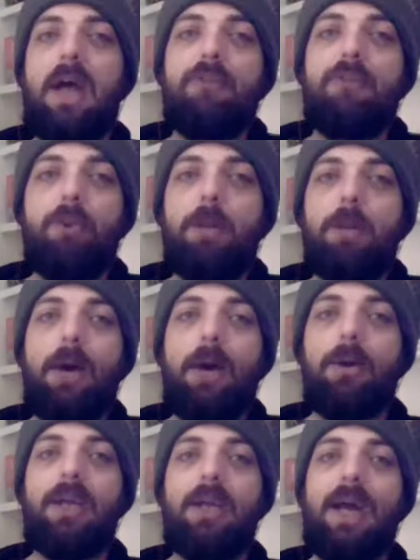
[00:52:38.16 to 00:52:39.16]
at full
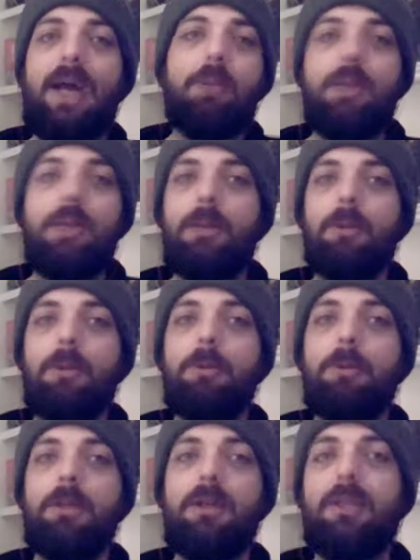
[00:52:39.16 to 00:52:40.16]
power he hadn't been
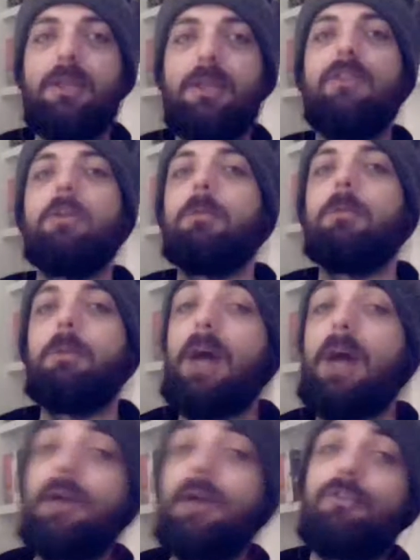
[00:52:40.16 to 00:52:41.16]
able to be beat. He seemed to
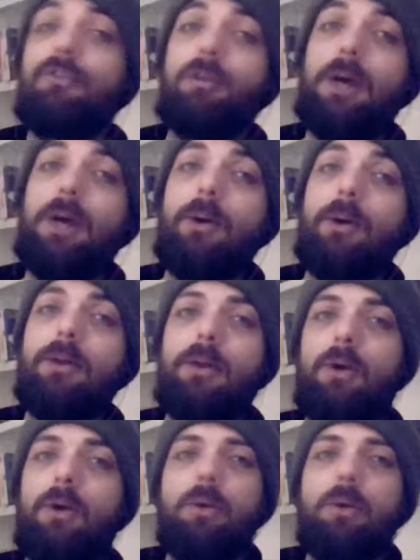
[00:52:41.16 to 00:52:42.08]
be back at full power and then he